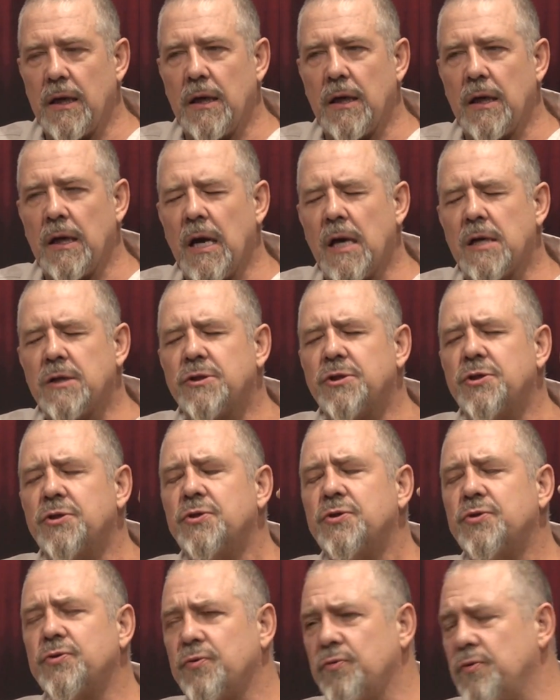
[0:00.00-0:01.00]

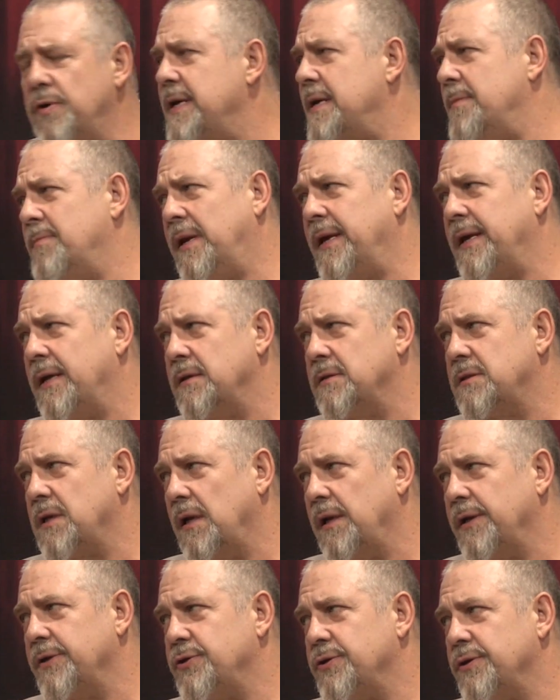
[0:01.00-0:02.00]
Extremely
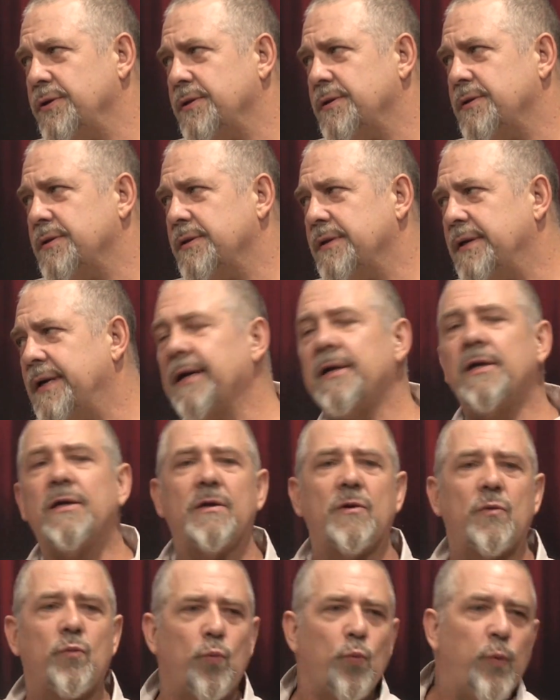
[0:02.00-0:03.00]
intelligent and
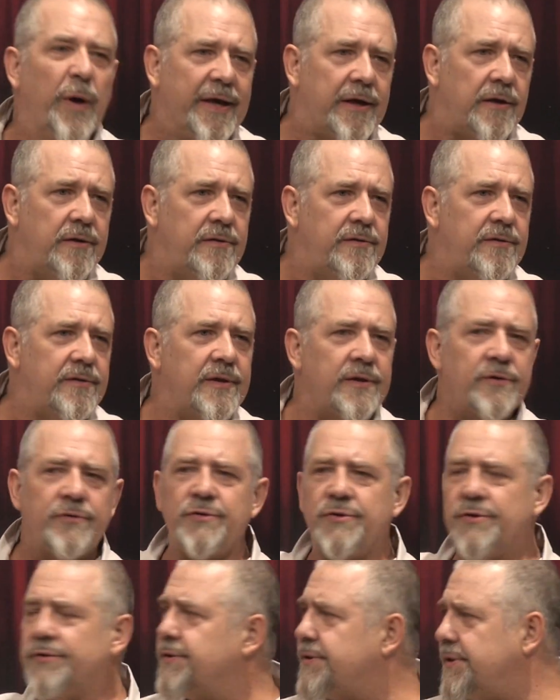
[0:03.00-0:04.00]
wicked and
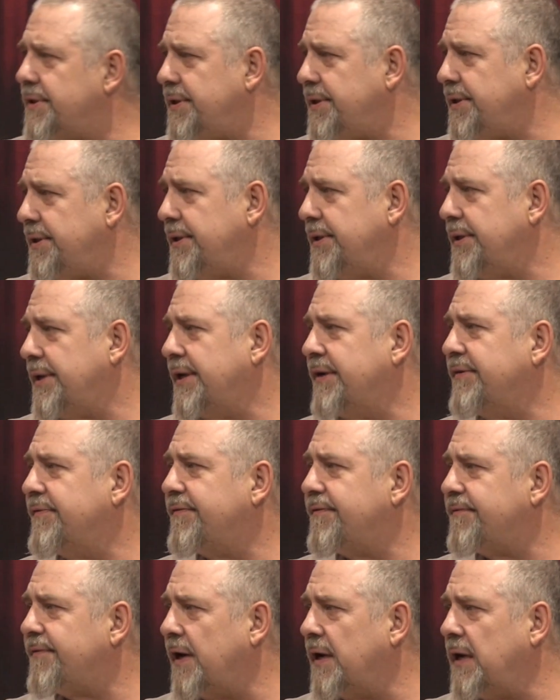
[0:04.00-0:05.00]
dirty
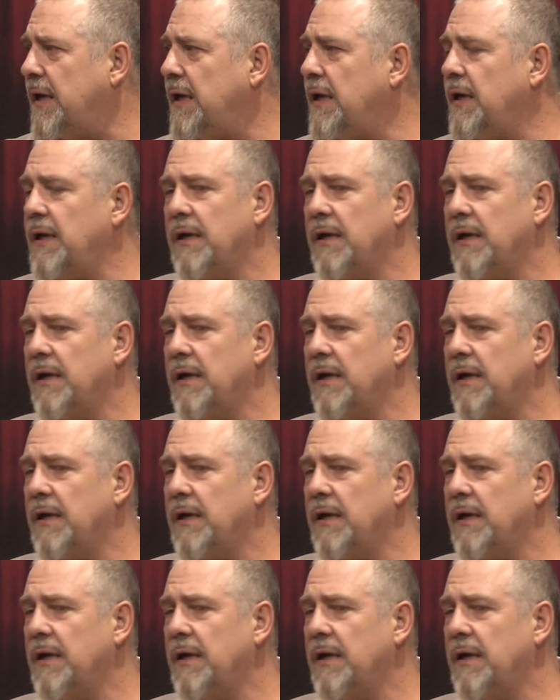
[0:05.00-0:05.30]
and funny